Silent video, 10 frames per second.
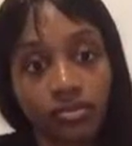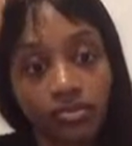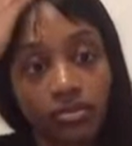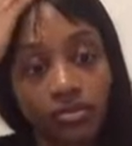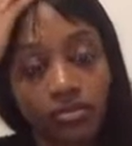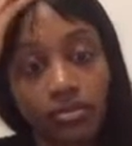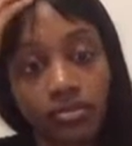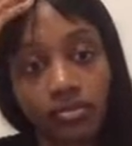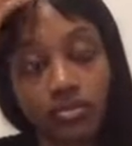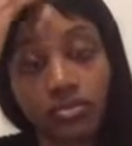
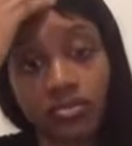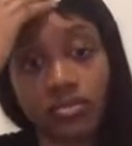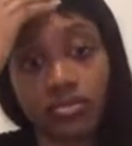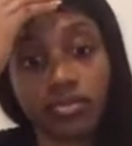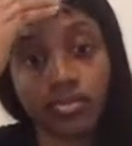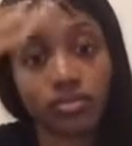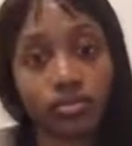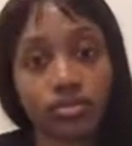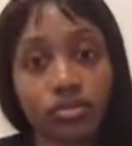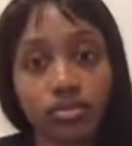
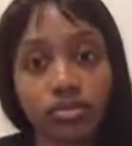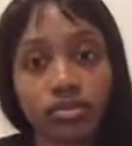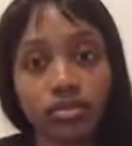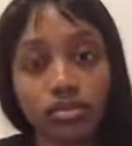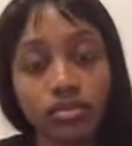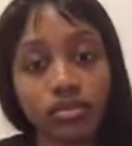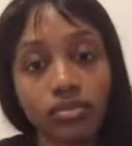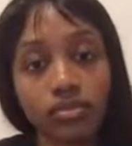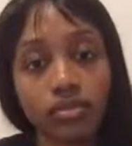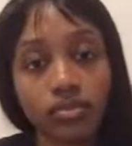
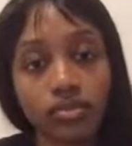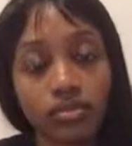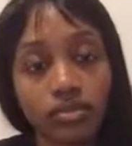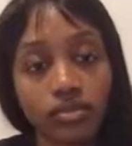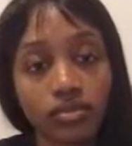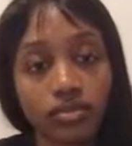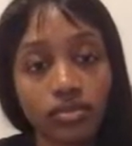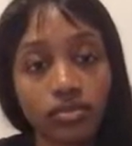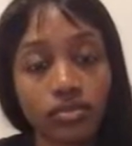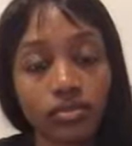
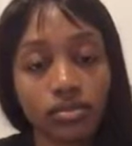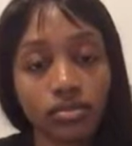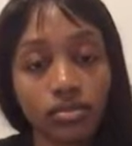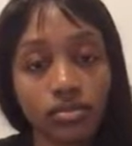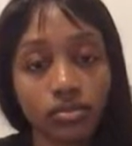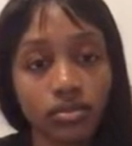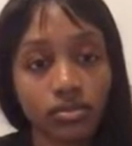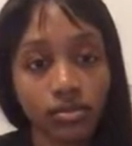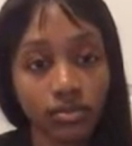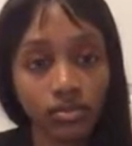
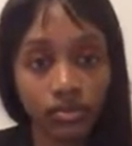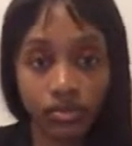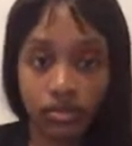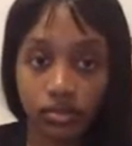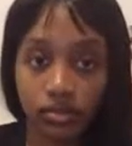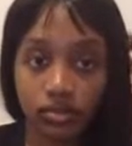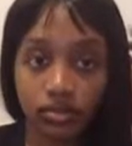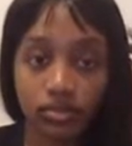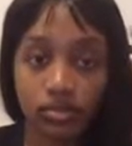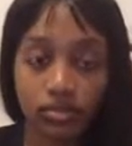
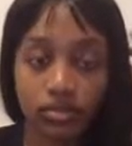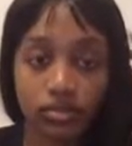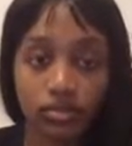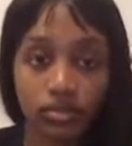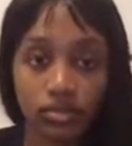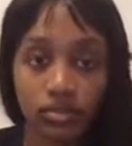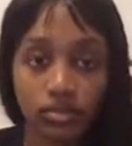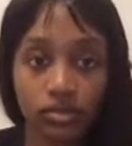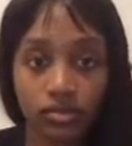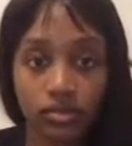
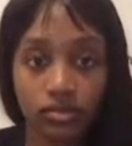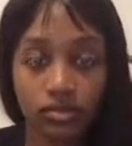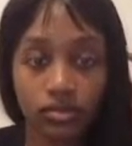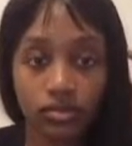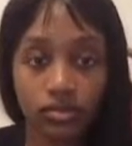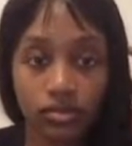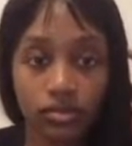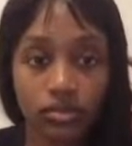(silent)